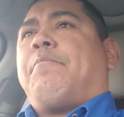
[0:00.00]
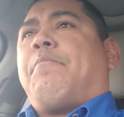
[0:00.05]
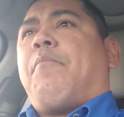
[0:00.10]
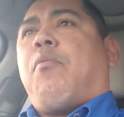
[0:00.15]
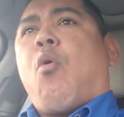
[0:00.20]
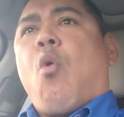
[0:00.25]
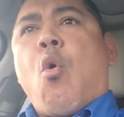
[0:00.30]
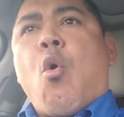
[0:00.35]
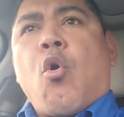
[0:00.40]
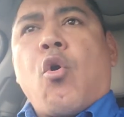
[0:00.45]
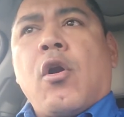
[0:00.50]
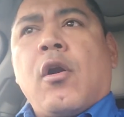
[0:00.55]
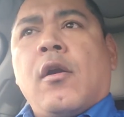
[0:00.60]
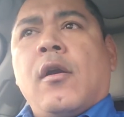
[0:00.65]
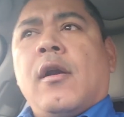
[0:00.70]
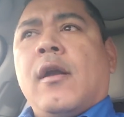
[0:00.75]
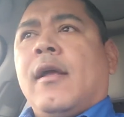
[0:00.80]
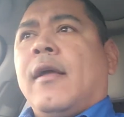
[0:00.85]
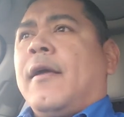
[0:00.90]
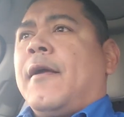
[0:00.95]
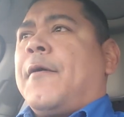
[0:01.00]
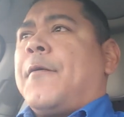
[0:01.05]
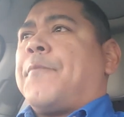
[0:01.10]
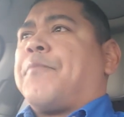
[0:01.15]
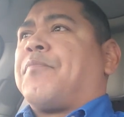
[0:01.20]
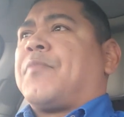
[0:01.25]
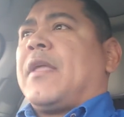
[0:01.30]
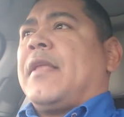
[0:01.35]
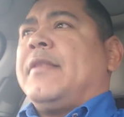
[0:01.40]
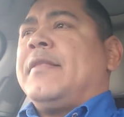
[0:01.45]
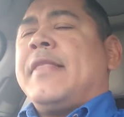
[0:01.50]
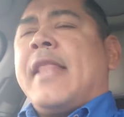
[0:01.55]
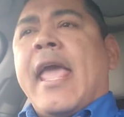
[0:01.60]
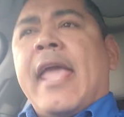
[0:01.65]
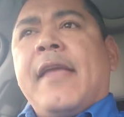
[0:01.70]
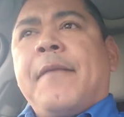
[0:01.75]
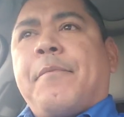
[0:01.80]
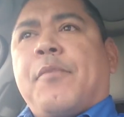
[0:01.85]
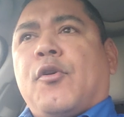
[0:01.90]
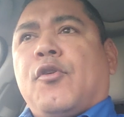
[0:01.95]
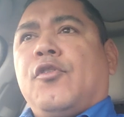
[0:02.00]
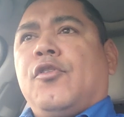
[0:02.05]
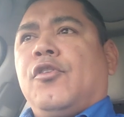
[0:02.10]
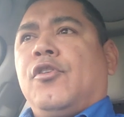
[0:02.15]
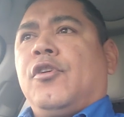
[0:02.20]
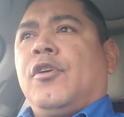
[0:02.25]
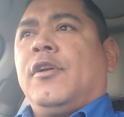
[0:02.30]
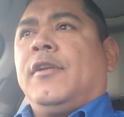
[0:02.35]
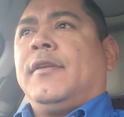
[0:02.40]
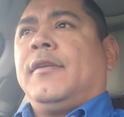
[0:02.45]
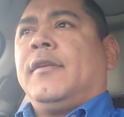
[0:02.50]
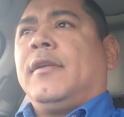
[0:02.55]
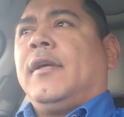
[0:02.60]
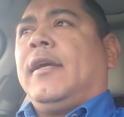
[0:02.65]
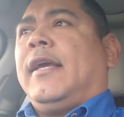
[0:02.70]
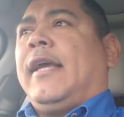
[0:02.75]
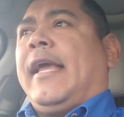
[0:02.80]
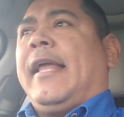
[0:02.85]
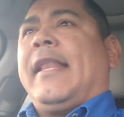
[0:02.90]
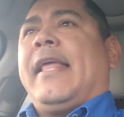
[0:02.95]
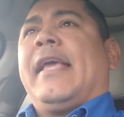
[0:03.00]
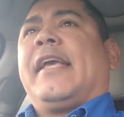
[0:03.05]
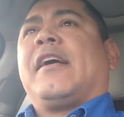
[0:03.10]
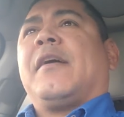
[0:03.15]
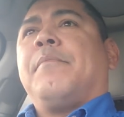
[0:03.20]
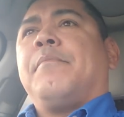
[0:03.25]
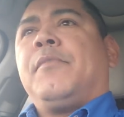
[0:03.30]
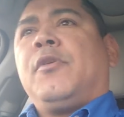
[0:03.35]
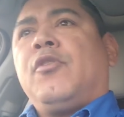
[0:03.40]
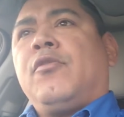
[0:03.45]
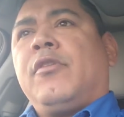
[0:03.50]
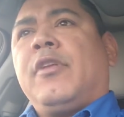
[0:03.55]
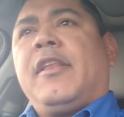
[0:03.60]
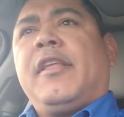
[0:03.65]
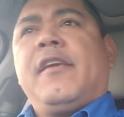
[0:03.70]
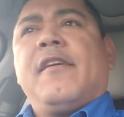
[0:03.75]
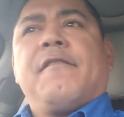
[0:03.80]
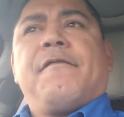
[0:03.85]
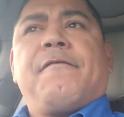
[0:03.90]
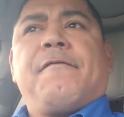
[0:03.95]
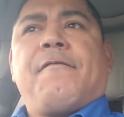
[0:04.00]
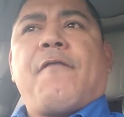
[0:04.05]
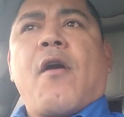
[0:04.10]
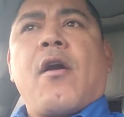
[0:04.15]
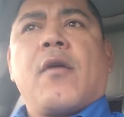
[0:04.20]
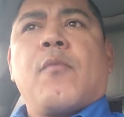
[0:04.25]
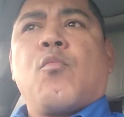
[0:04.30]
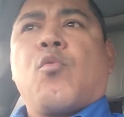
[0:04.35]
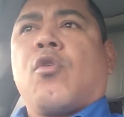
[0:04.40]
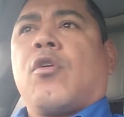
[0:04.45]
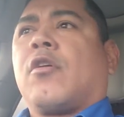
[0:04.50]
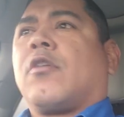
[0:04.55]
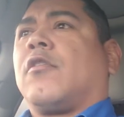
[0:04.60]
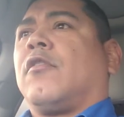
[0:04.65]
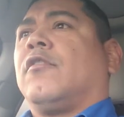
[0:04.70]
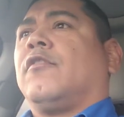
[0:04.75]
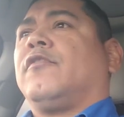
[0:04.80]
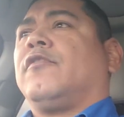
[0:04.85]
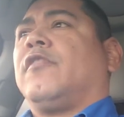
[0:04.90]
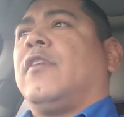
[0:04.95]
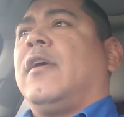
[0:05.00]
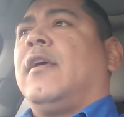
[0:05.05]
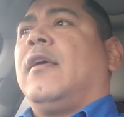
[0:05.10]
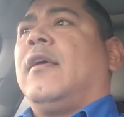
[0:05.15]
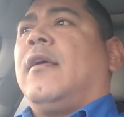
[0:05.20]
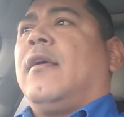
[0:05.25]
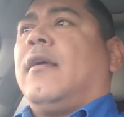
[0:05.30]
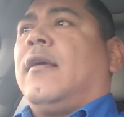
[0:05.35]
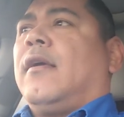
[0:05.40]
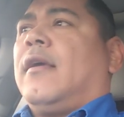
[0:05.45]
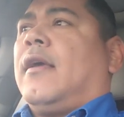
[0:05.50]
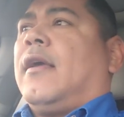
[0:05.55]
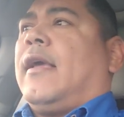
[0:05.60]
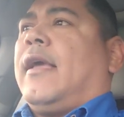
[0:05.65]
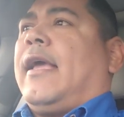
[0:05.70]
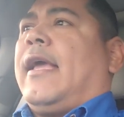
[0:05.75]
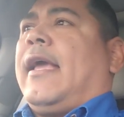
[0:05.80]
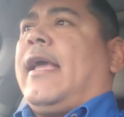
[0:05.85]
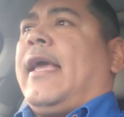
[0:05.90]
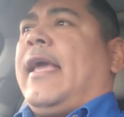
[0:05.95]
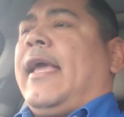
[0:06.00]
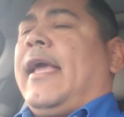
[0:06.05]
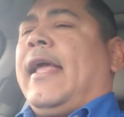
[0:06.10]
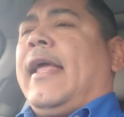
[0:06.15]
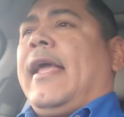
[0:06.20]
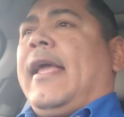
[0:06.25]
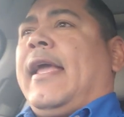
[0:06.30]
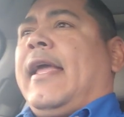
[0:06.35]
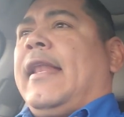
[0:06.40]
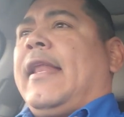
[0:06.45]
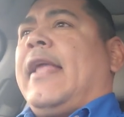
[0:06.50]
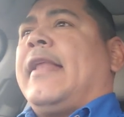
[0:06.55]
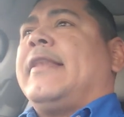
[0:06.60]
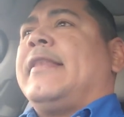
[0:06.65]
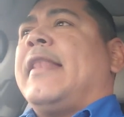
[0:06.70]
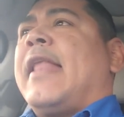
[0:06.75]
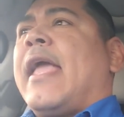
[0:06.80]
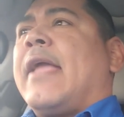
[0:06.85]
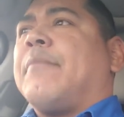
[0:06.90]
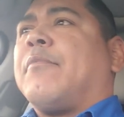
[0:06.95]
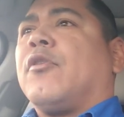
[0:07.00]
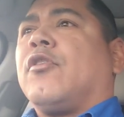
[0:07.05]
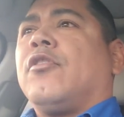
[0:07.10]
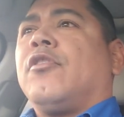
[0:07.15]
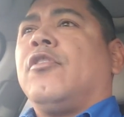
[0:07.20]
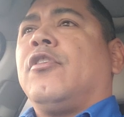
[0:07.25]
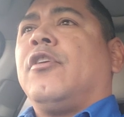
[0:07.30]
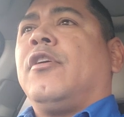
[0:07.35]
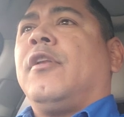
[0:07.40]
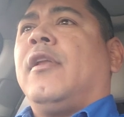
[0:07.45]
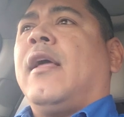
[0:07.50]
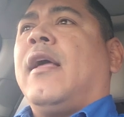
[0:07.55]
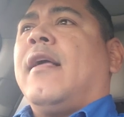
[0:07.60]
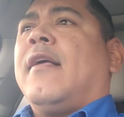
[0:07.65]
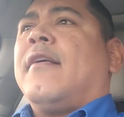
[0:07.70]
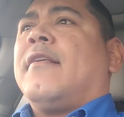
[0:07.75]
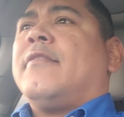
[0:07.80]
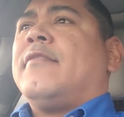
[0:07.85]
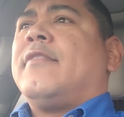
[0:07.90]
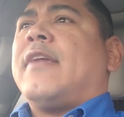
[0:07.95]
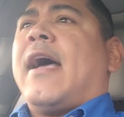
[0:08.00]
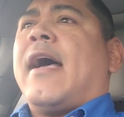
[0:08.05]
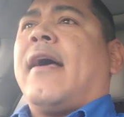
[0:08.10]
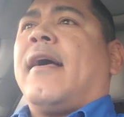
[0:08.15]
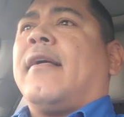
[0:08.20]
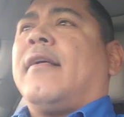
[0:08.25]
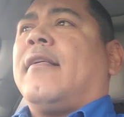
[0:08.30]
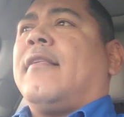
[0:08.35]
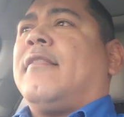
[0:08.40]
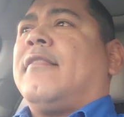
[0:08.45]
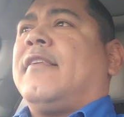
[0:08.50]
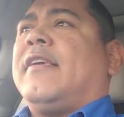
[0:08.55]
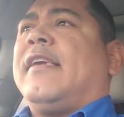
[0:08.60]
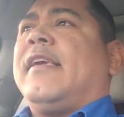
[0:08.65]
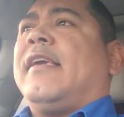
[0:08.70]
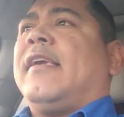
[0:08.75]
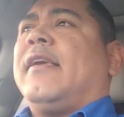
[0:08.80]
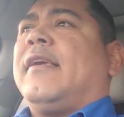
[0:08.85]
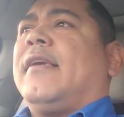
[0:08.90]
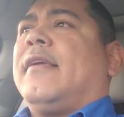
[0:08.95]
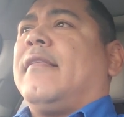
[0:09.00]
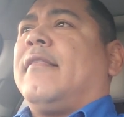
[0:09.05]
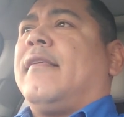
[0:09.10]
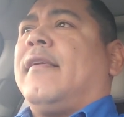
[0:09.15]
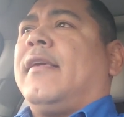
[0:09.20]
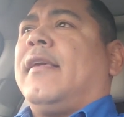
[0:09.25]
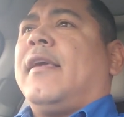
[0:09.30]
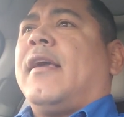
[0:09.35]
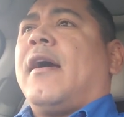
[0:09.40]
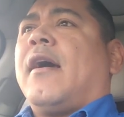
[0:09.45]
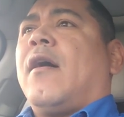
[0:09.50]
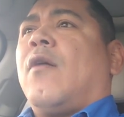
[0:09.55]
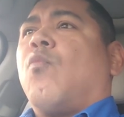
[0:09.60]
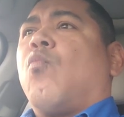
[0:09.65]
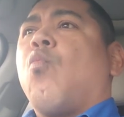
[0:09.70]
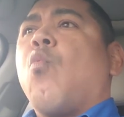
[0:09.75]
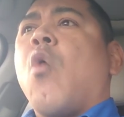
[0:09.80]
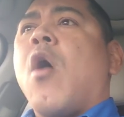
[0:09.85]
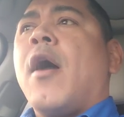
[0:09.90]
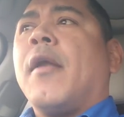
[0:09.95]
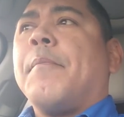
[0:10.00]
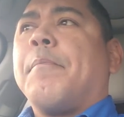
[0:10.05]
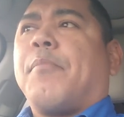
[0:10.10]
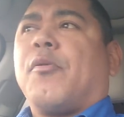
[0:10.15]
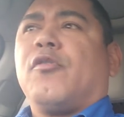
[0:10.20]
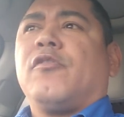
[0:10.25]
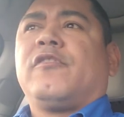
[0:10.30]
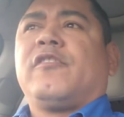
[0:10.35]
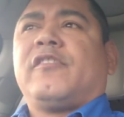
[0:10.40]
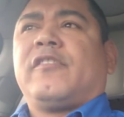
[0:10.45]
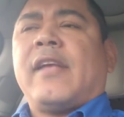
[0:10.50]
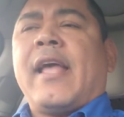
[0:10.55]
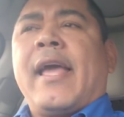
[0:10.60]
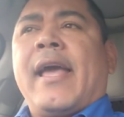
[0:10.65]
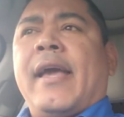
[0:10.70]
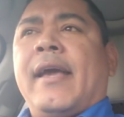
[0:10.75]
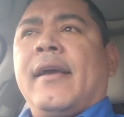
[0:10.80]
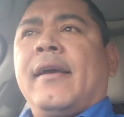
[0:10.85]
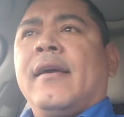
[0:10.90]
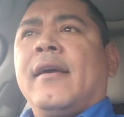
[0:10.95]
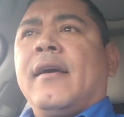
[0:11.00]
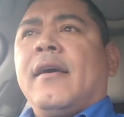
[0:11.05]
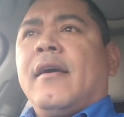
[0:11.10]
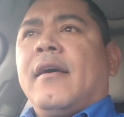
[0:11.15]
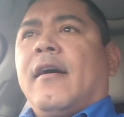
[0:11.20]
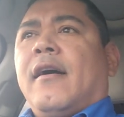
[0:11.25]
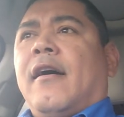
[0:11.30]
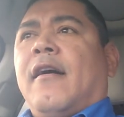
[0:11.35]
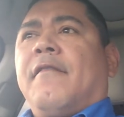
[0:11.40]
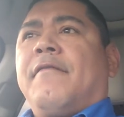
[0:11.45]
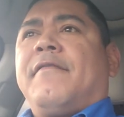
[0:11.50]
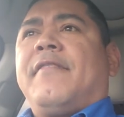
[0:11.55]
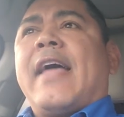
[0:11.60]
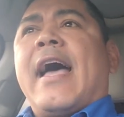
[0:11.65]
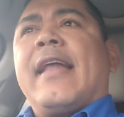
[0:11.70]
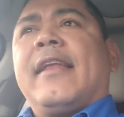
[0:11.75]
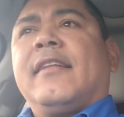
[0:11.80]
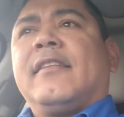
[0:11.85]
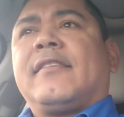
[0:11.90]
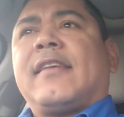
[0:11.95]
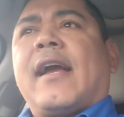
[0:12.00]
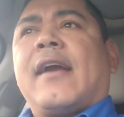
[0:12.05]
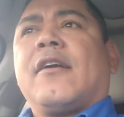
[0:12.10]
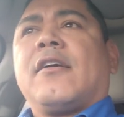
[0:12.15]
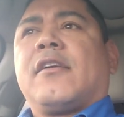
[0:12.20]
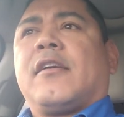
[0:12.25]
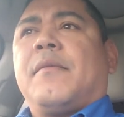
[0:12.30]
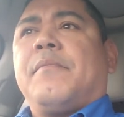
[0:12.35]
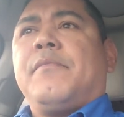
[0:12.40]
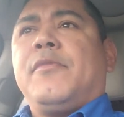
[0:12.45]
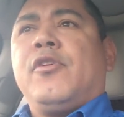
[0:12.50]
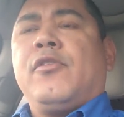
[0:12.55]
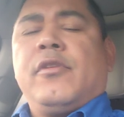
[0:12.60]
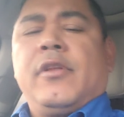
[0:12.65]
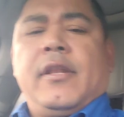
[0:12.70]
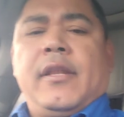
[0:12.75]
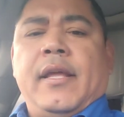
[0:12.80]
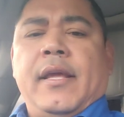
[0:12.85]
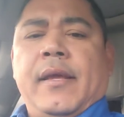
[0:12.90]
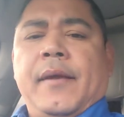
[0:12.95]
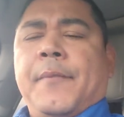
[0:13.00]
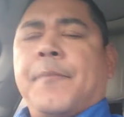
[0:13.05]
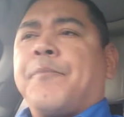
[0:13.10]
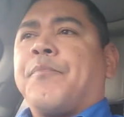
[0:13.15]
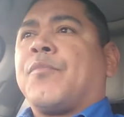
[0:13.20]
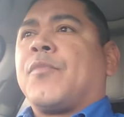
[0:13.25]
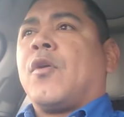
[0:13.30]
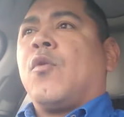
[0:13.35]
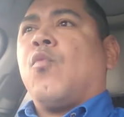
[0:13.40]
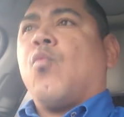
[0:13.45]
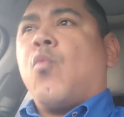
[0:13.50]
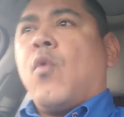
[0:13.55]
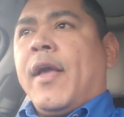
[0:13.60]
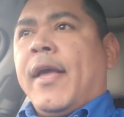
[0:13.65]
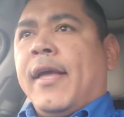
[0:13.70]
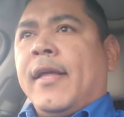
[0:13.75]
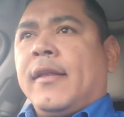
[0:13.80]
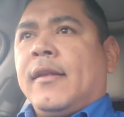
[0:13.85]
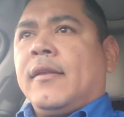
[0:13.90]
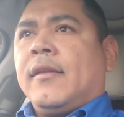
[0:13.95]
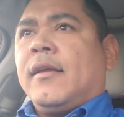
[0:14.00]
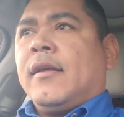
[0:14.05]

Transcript: poor neighborhood, in a community of farm workers, and in a neighborhood that the 1% of that entire community went